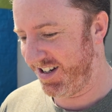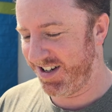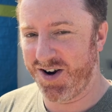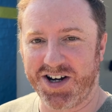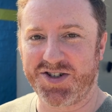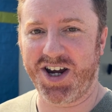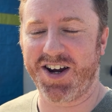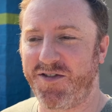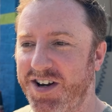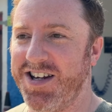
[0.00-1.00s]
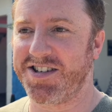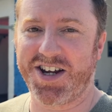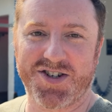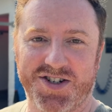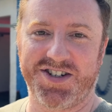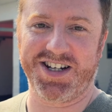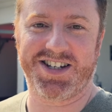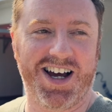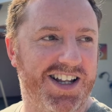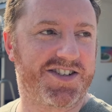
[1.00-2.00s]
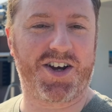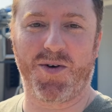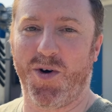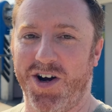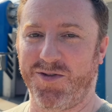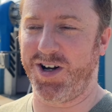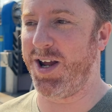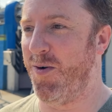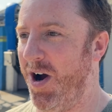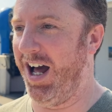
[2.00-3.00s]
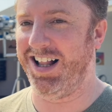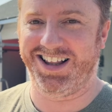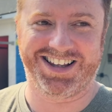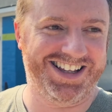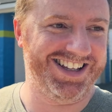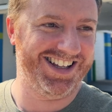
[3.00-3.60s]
Knowing Jeff and his attention to detail, it's going to work really well. We'll